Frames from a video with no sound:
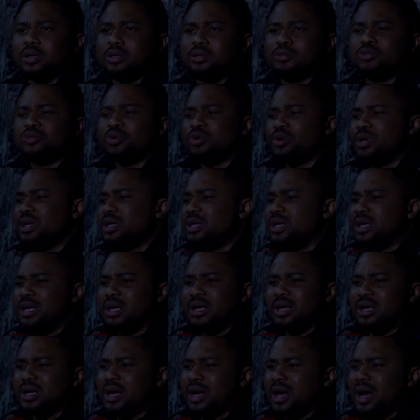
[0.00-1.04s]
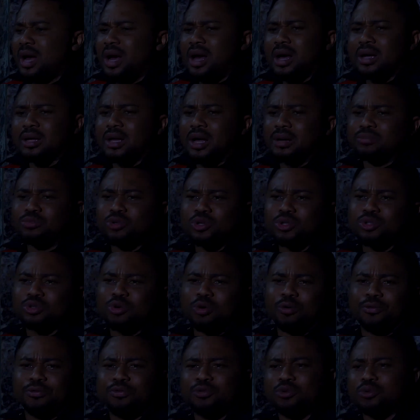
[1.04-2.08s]
So I'm just
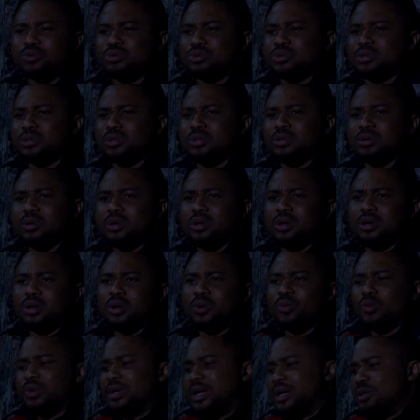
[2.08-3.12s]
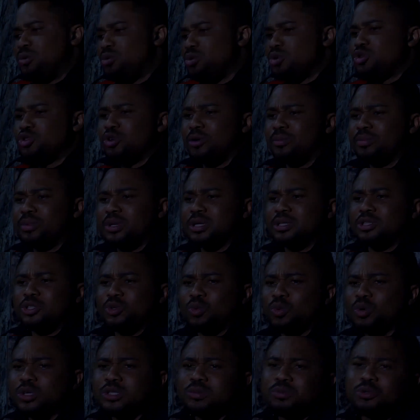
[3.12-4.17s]
confused. When I do something, she
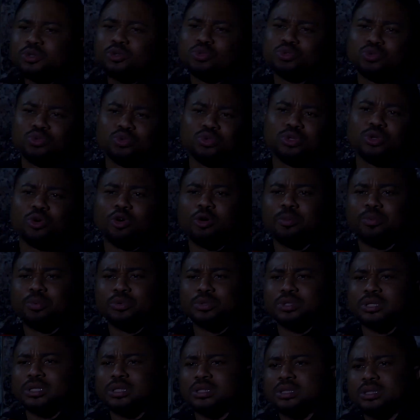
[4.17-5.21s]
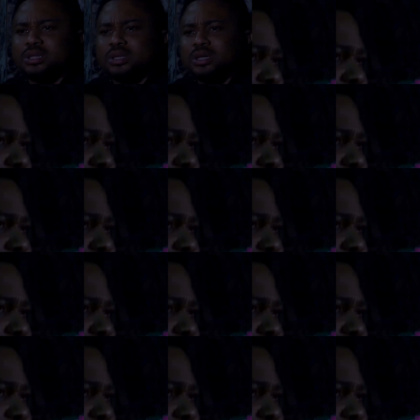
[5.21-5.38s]
wants me to do the opposite.